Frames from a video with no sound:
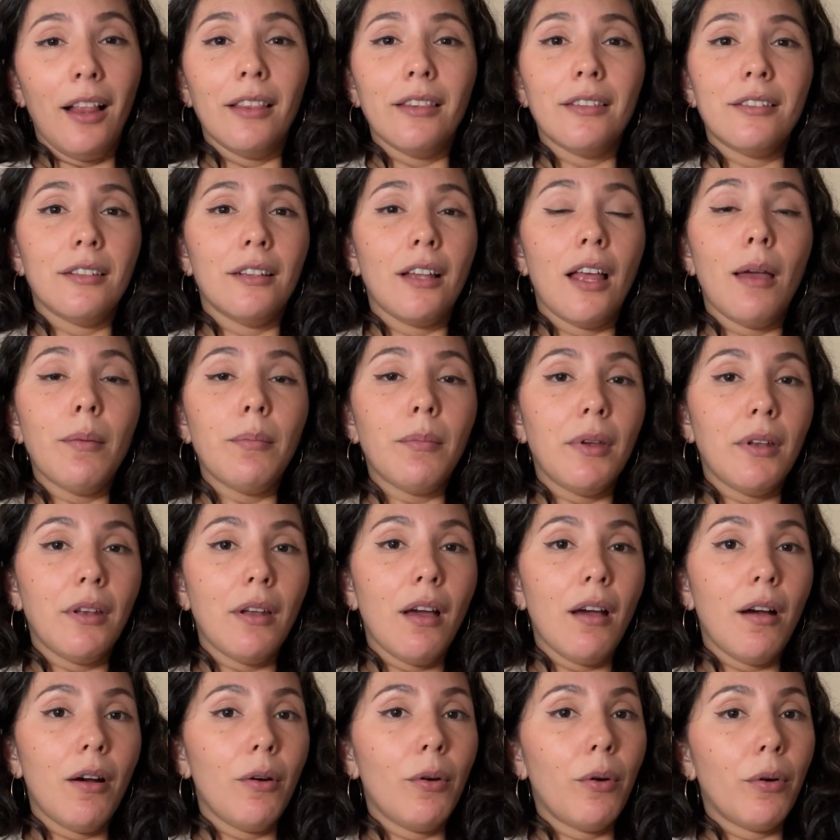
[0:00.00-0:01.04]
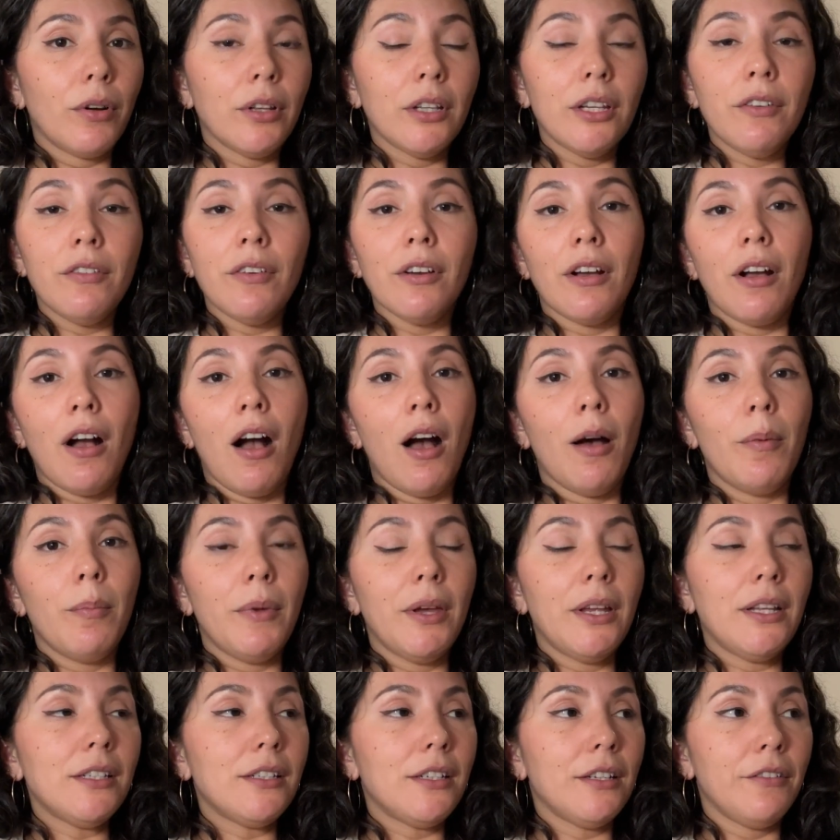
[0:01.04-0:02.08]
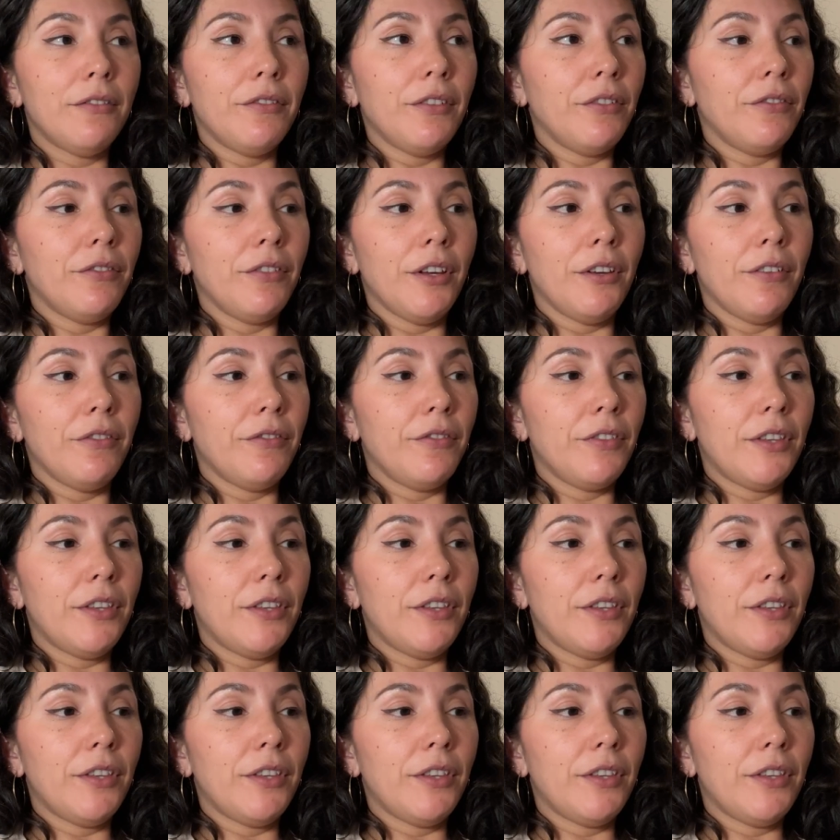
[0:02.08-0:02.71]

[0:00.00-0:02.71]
to let me know, or leave a comment if